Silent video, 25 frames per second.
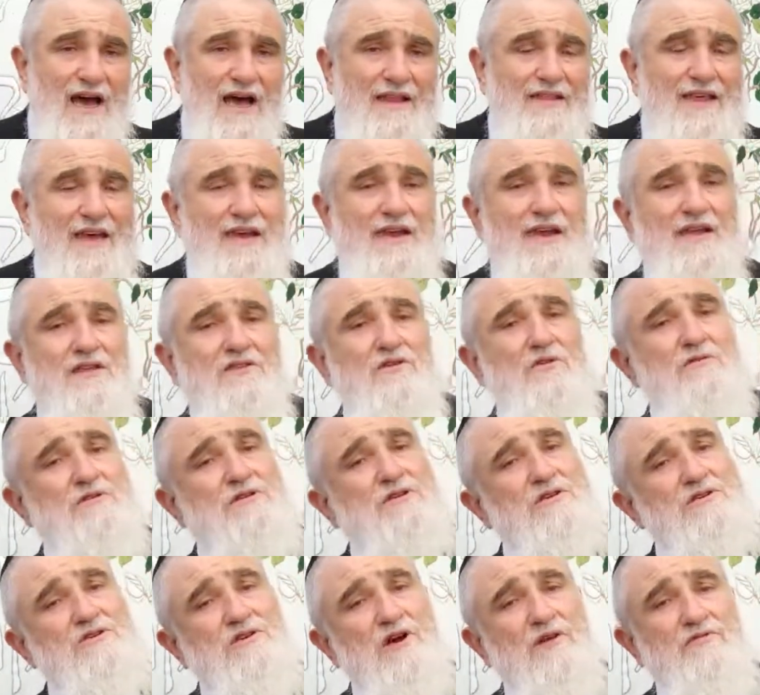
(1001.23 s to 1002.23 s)
They didn't do it
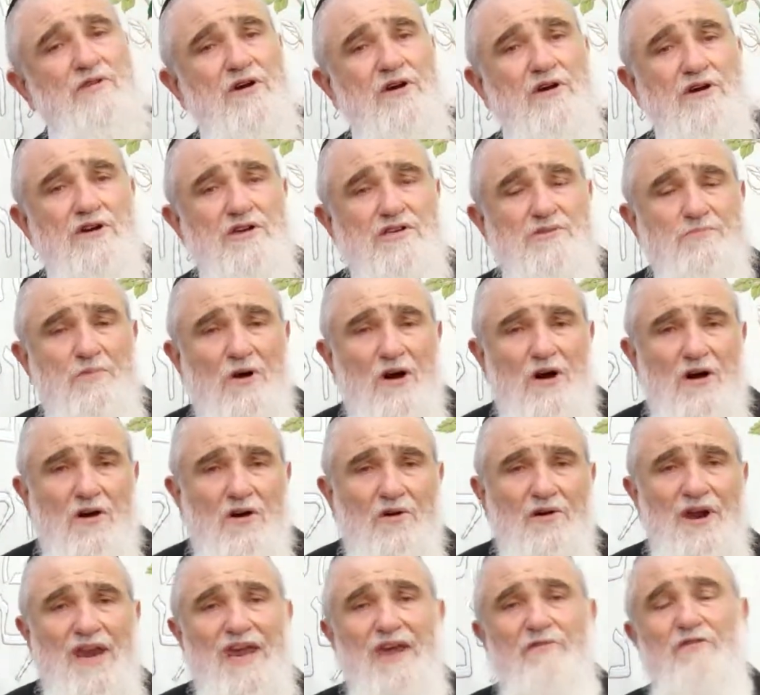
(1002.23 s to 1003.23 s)
to serve a Kodesh Baruch Hu.
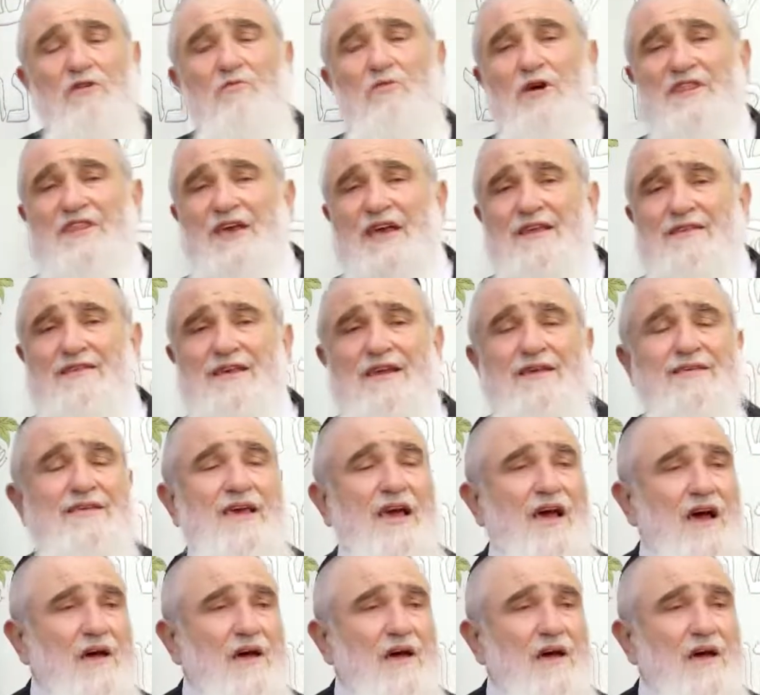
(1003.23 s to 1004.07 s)
And even what they did to